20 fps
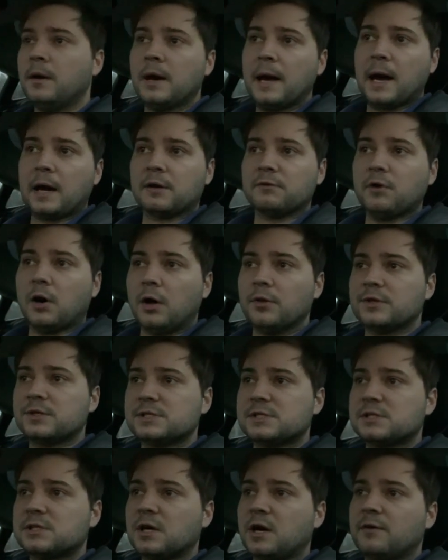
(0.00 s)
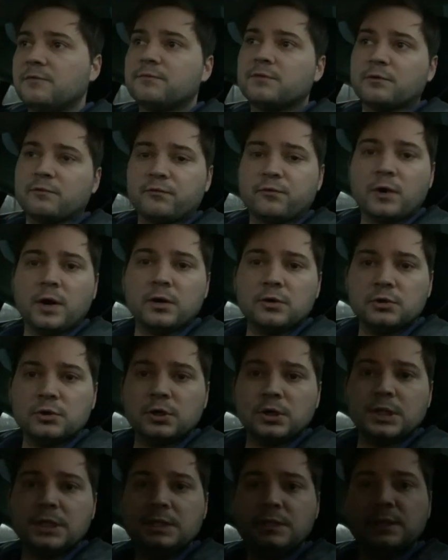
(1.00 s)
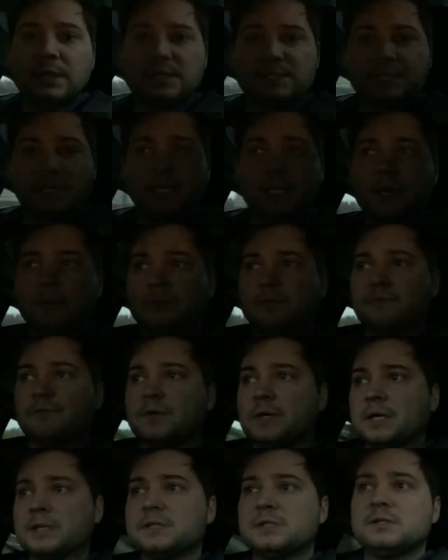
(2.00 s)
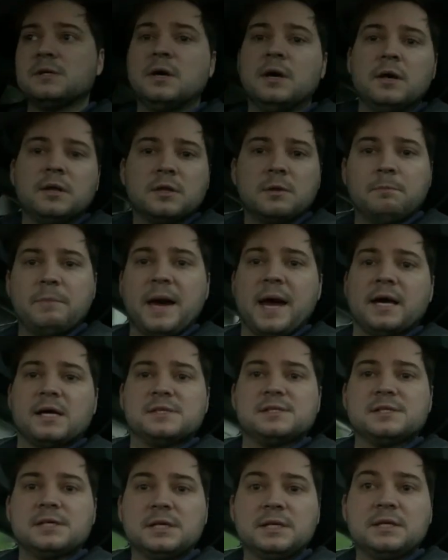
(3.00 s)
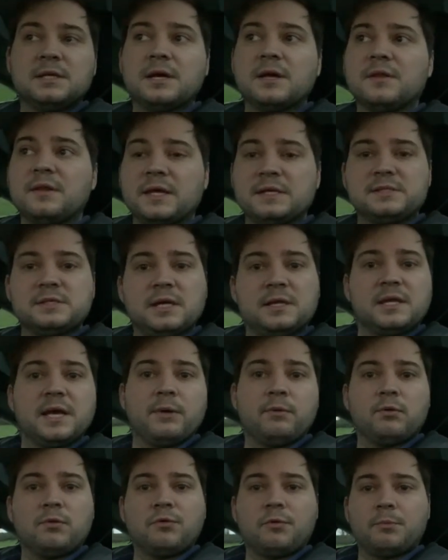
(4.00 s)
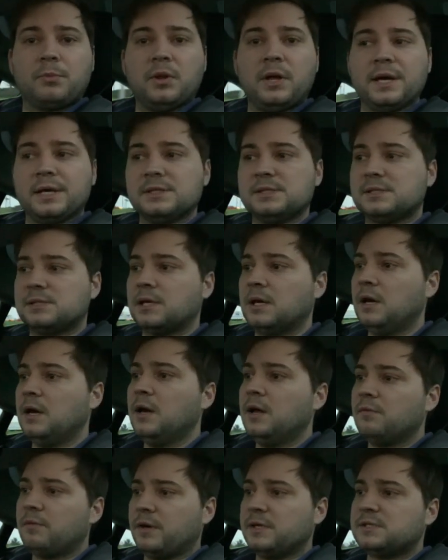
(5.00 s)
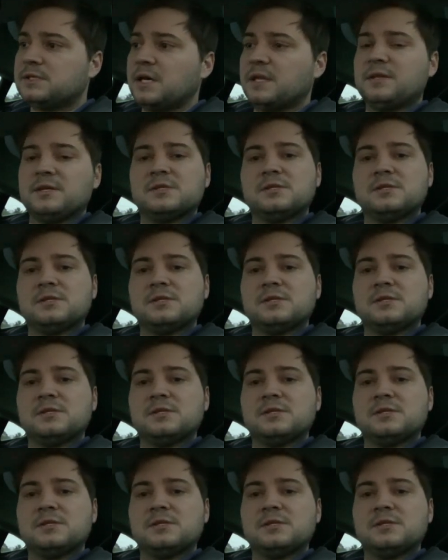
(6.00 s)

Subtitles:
out of all this stuff, the front hood they said they would fix. The back seat they said they would replace. They said the